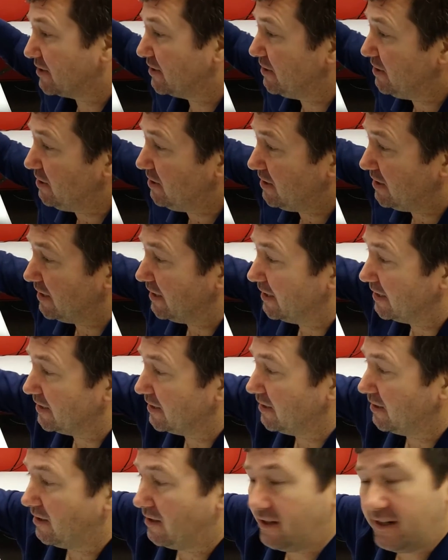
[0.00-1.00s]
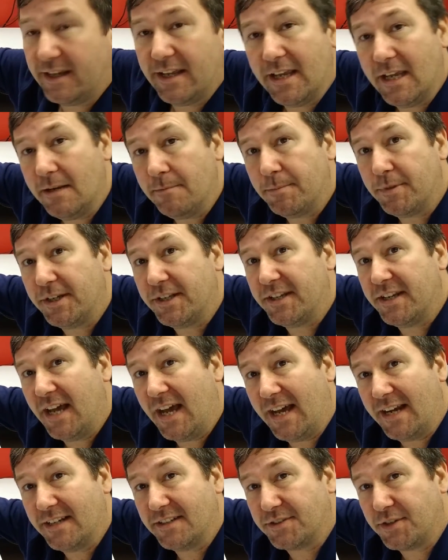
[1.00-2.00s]
good, input
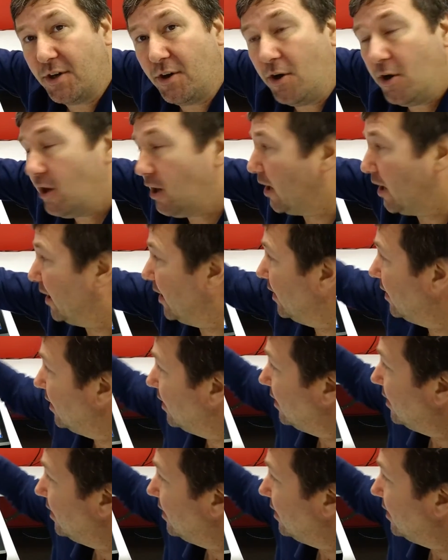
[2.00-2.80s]
nine is on.